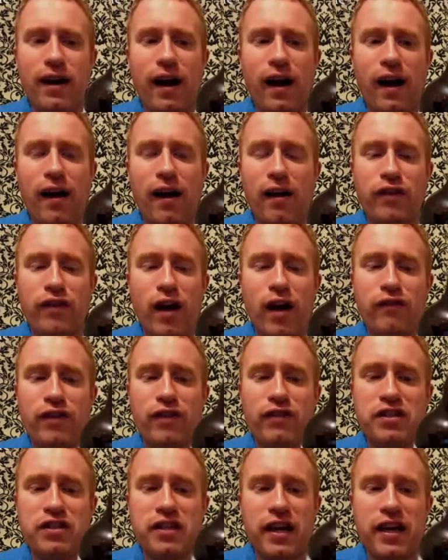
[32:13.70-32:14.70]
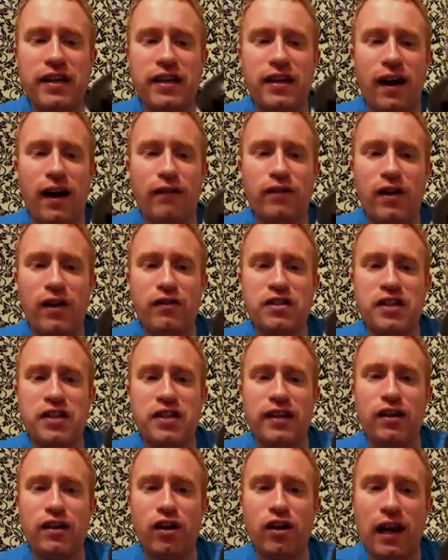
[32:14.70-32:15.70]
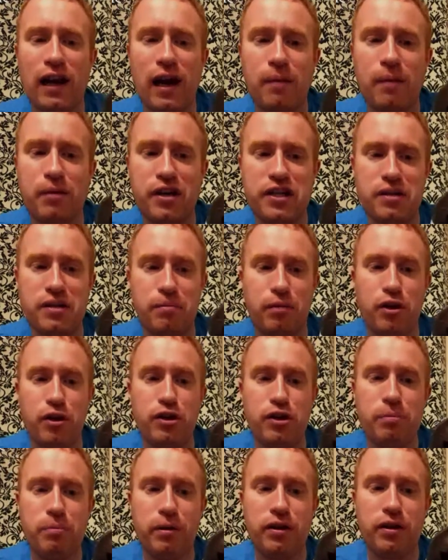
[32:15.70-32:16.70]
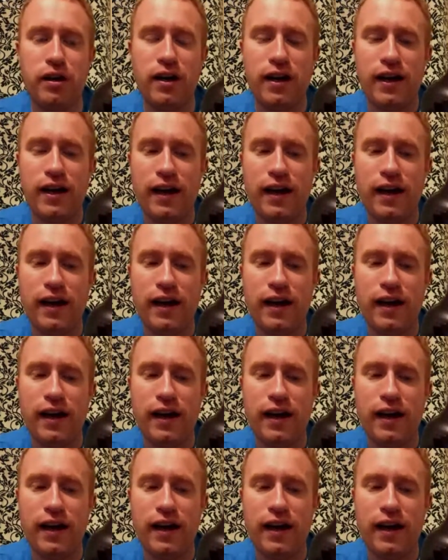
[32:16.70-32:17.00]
I've never seen their collaboration brews, but